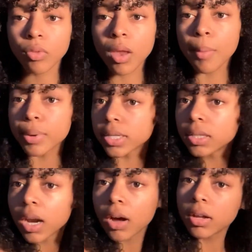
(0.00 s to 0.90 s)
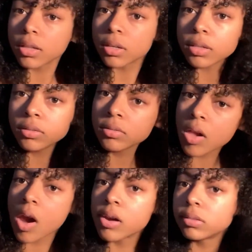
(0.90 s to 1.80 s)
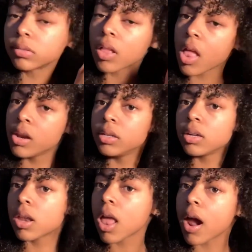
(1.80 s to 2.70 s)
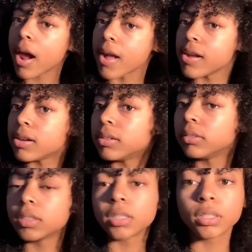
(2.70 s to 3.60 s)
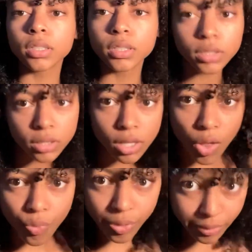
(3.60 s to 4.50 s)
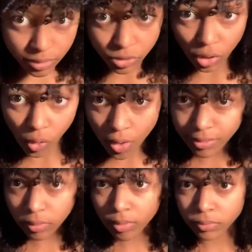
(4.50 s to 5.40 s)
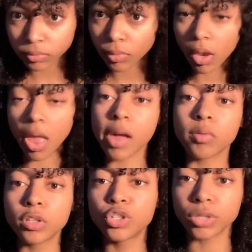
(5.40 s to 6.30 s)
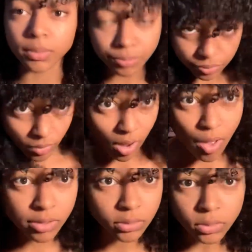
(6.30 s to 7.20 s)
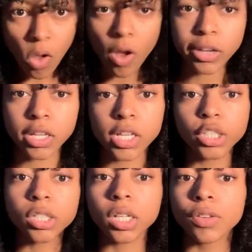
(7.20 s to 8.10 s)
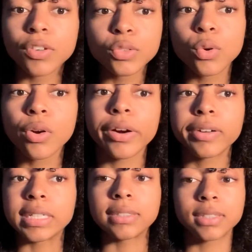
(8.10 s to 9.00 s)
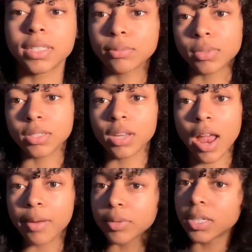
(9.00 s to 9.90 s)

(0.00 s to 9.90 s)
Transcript: picked it out a little, and this is the result of the trim. Each individual curl is snipped, snapped.